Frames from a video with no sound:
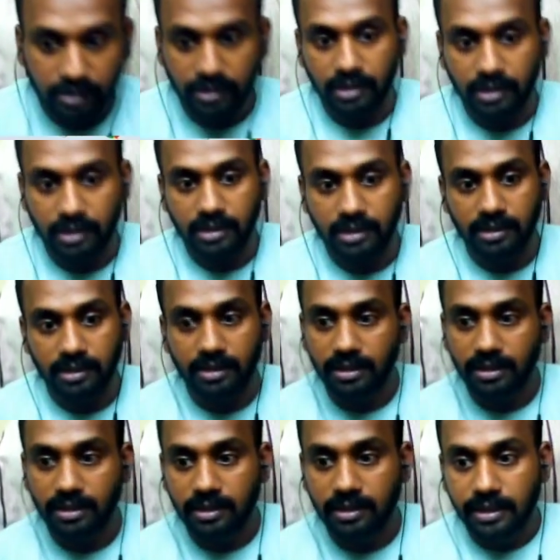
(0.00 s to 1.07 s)
creating a
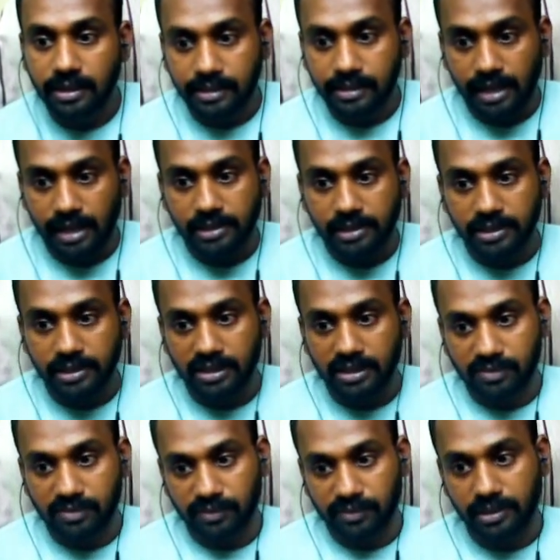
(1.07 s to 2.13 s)
calculated
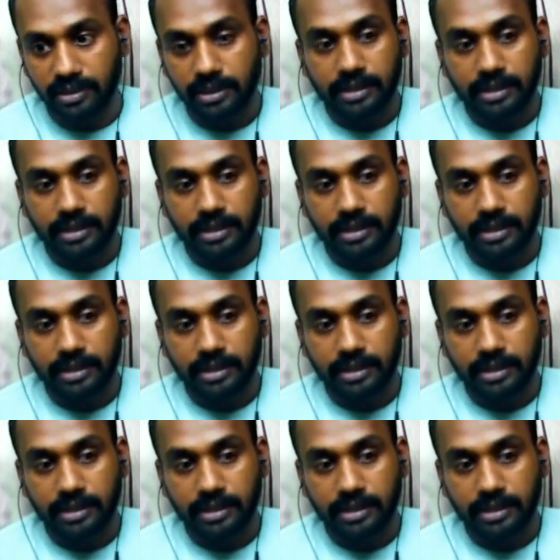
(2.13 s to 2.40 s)
field.